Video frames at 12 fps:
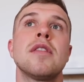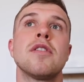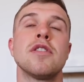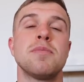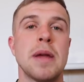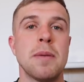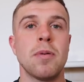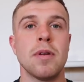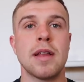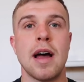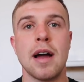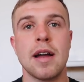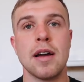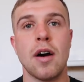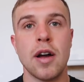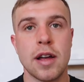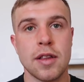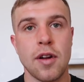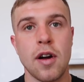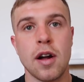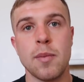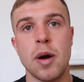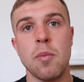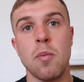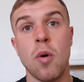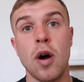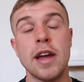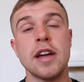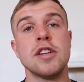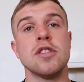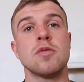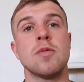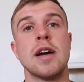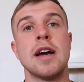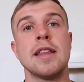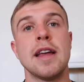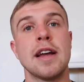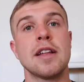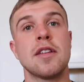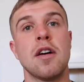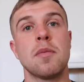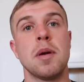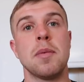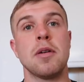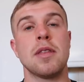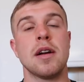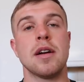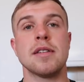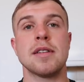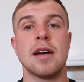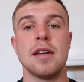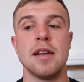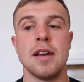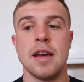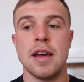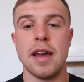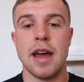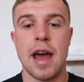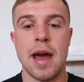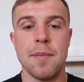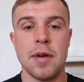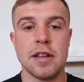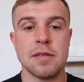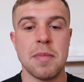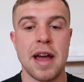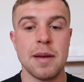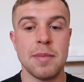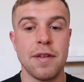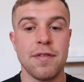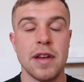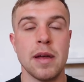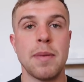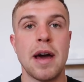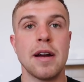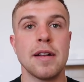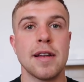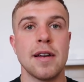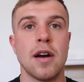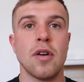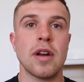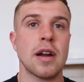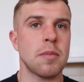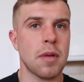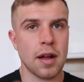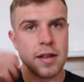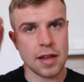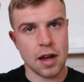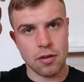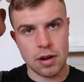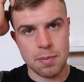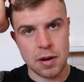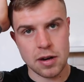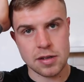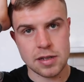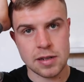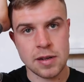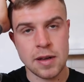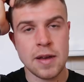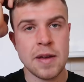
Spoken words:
there's people that I can talk about my issues with and they can talk to me about theirs. And it's made me feel better to know that I'm not the only person